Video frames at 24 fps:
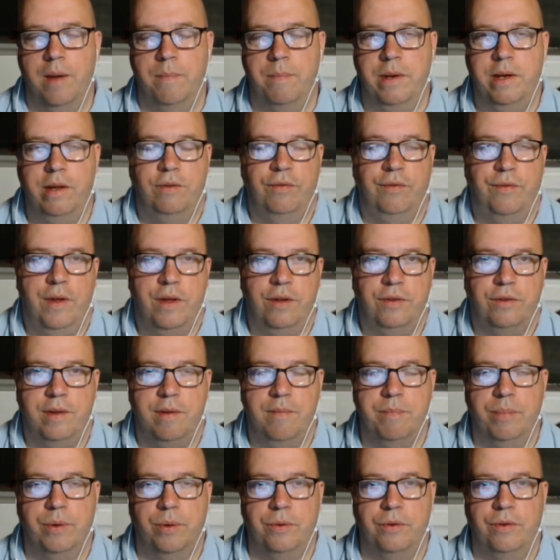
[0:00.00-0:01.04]
But his first
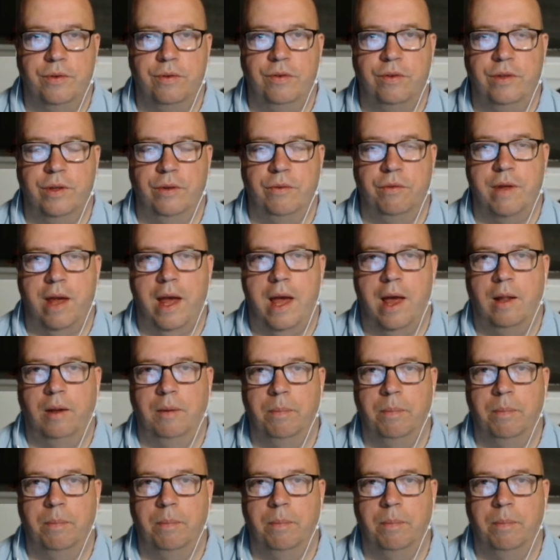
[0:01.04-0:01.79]
impulse is still to help.